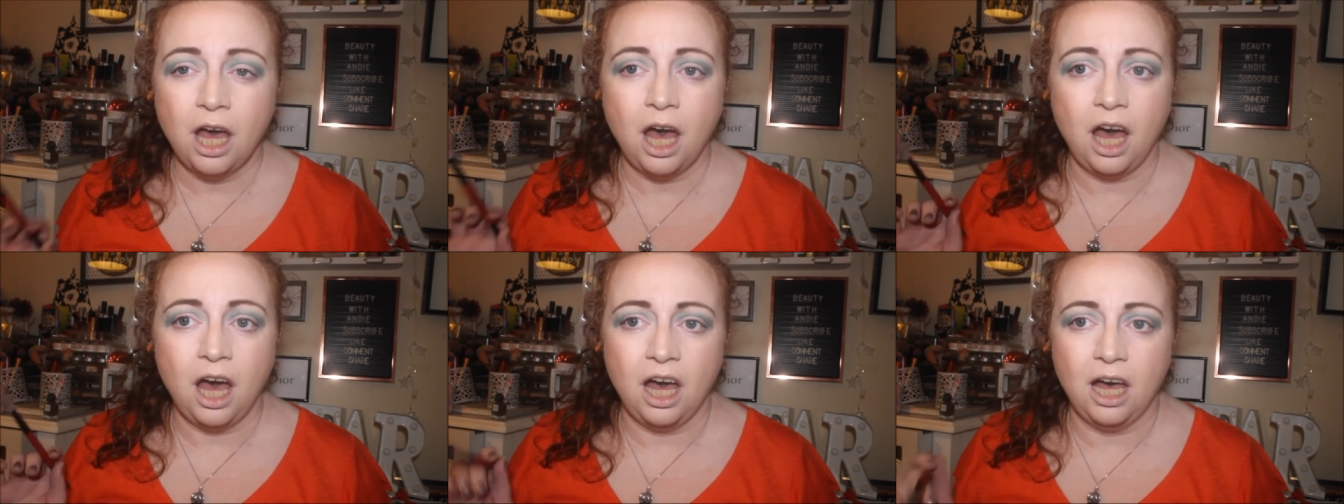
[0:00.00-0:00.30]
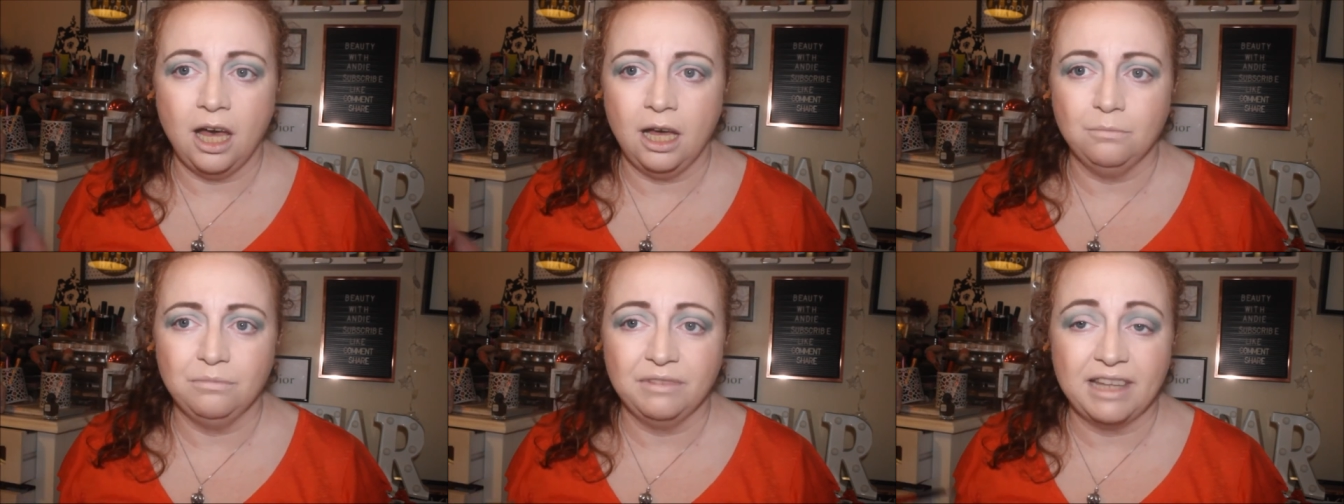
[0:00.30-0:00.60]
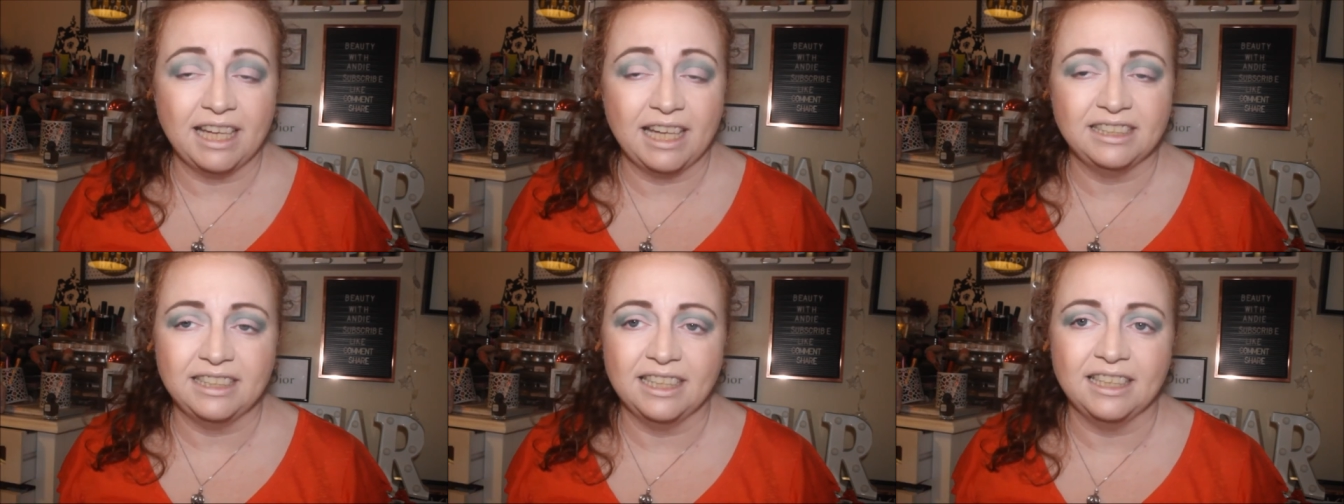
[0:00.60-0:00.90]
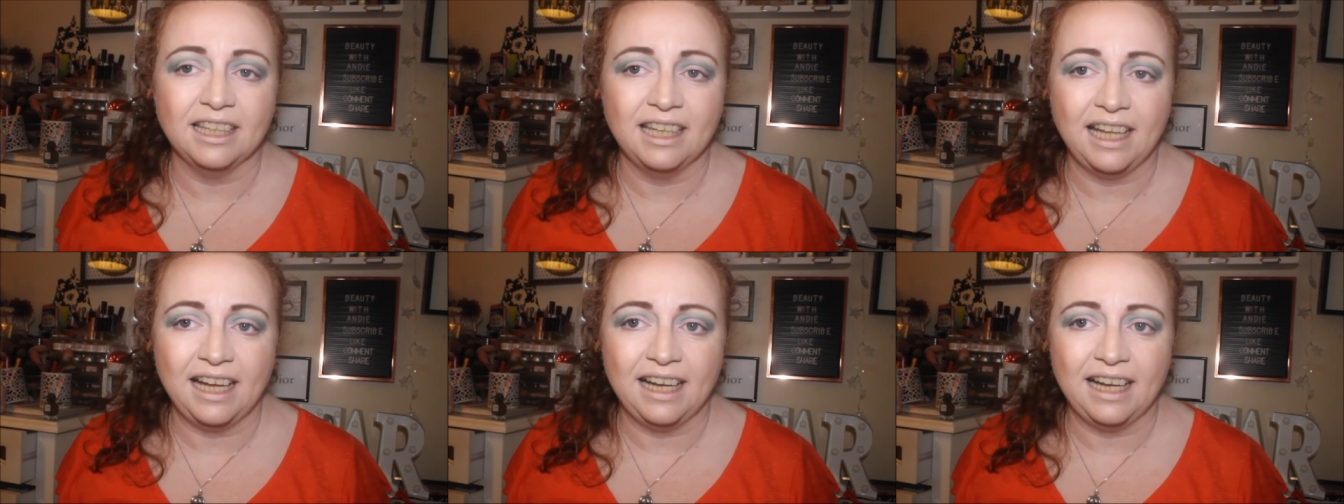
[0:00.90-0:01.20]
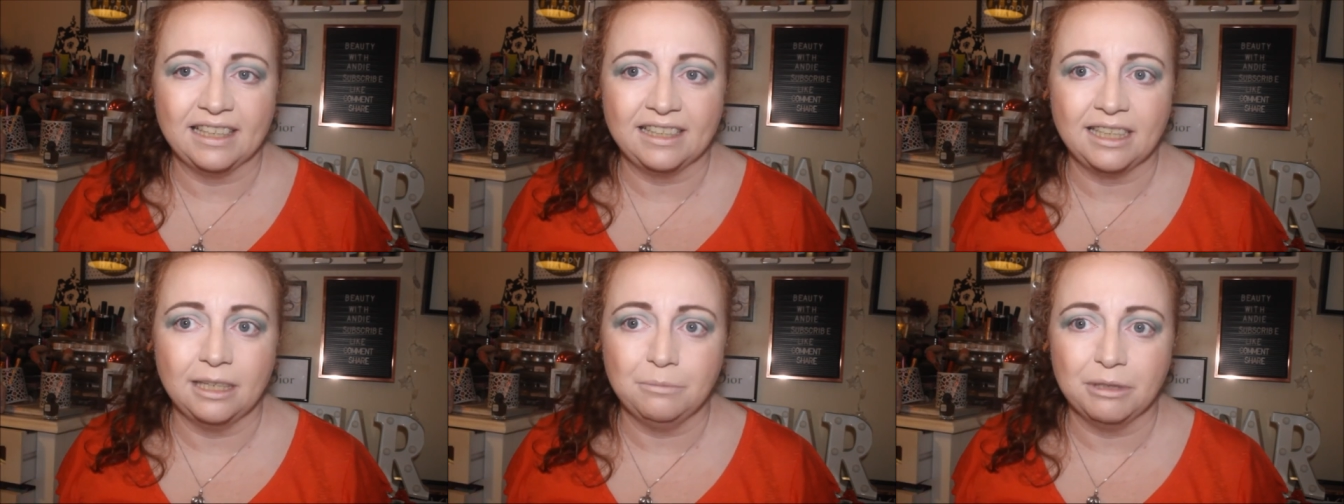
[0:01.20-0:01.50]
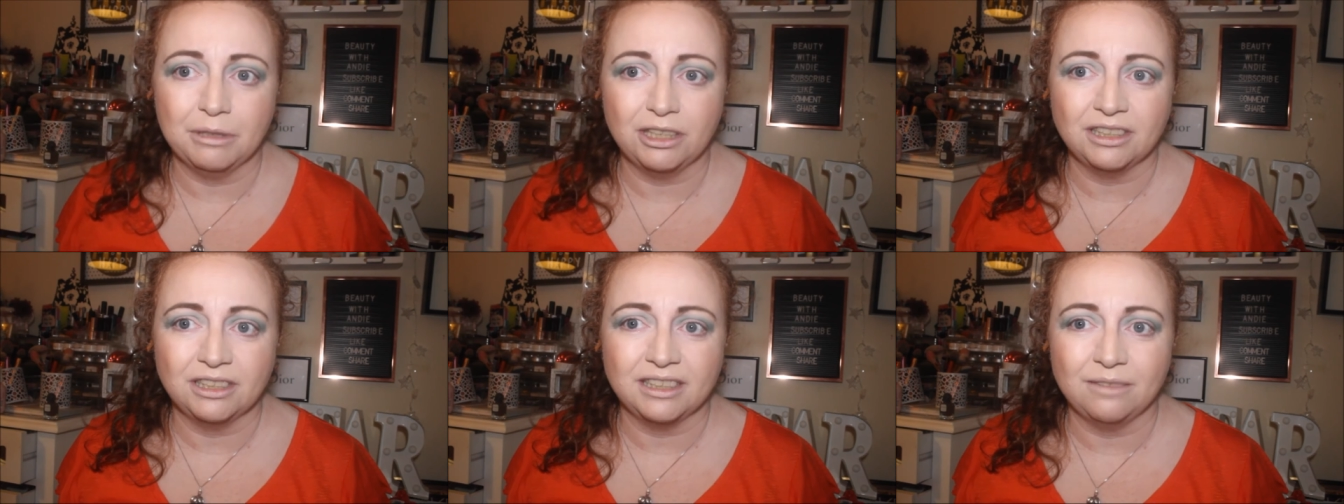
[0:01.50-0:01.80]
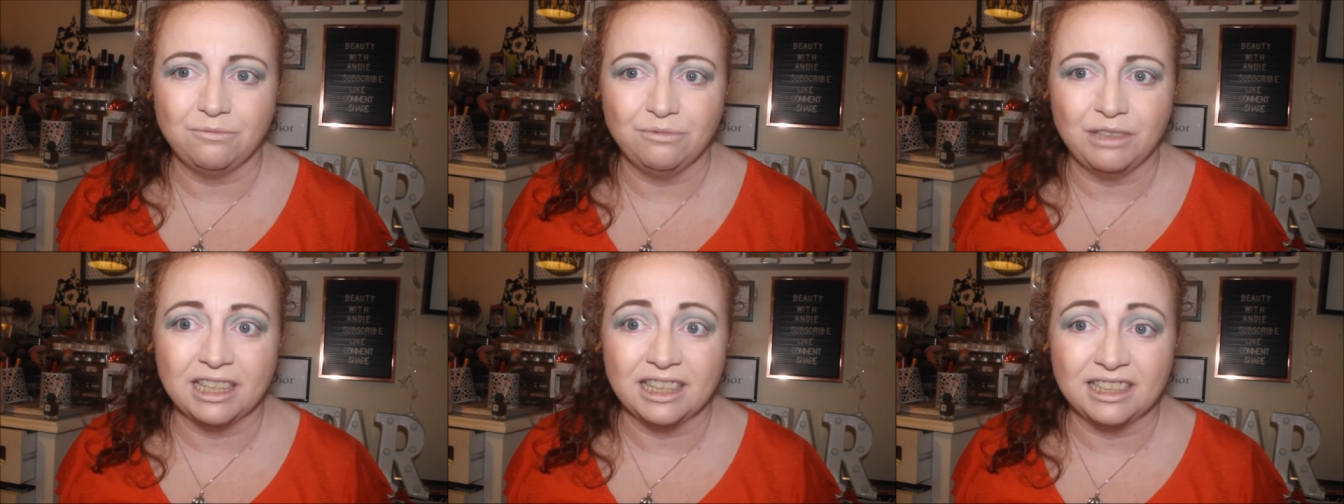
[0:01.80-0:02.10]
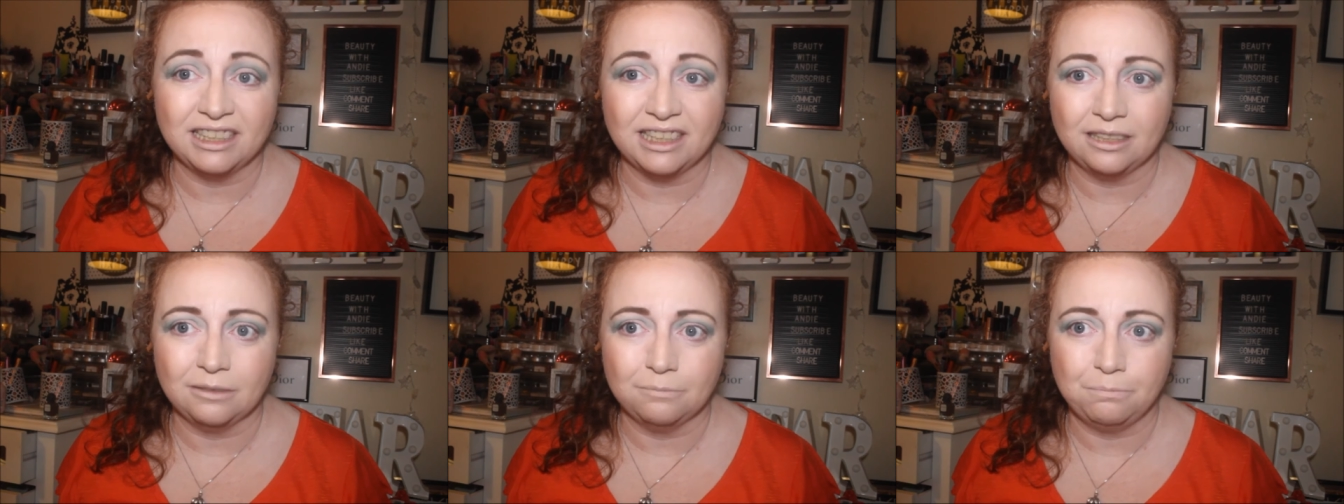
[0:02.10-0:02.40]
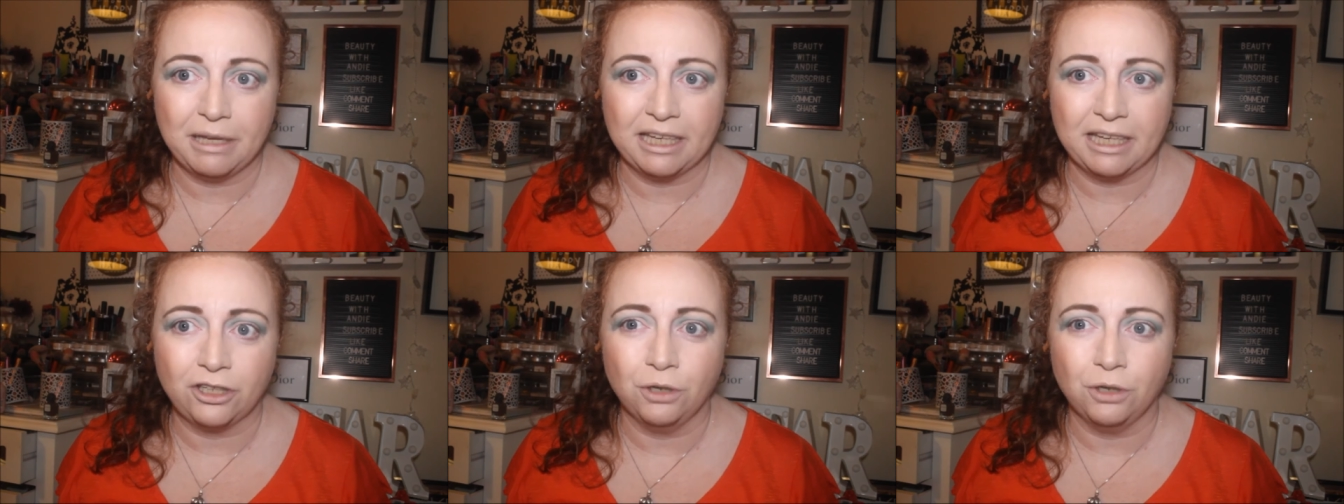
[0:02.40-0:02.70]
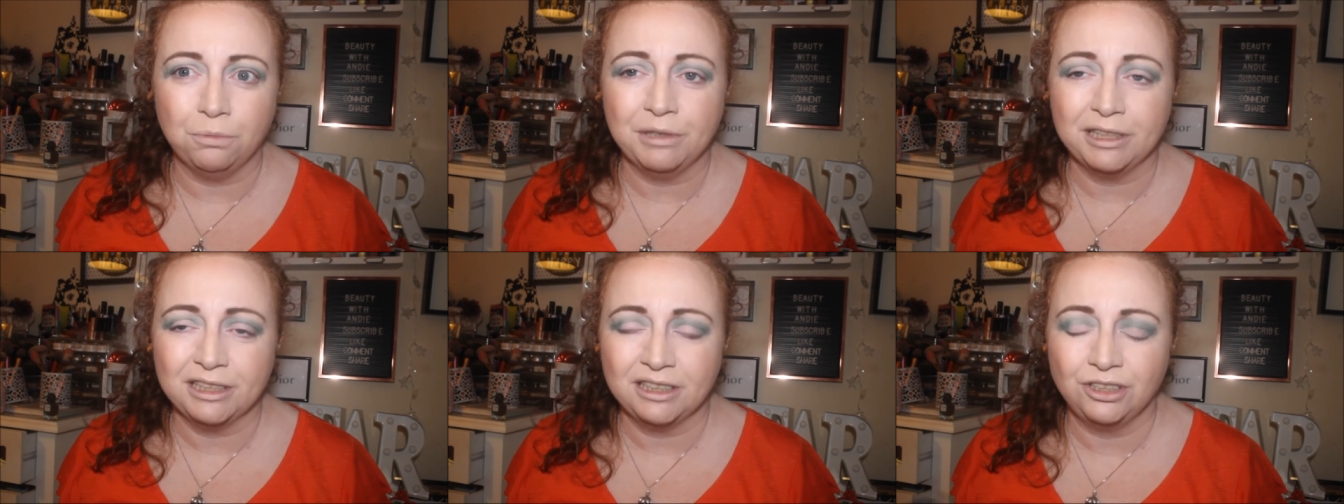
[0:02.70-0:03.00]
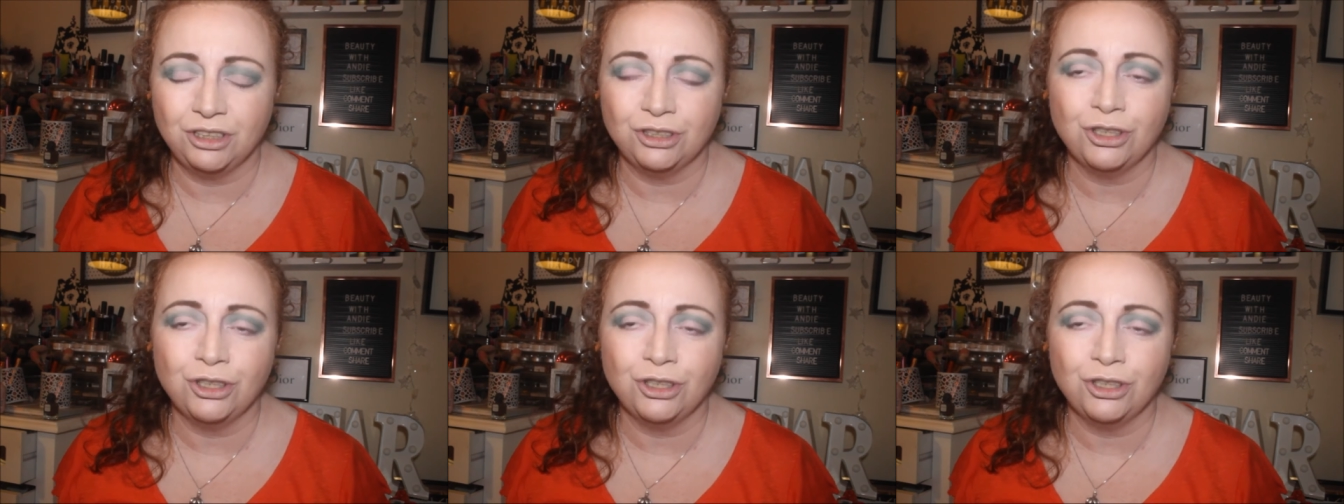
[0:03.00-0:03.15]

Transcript: um, they didn't like it because it really didn't pick up it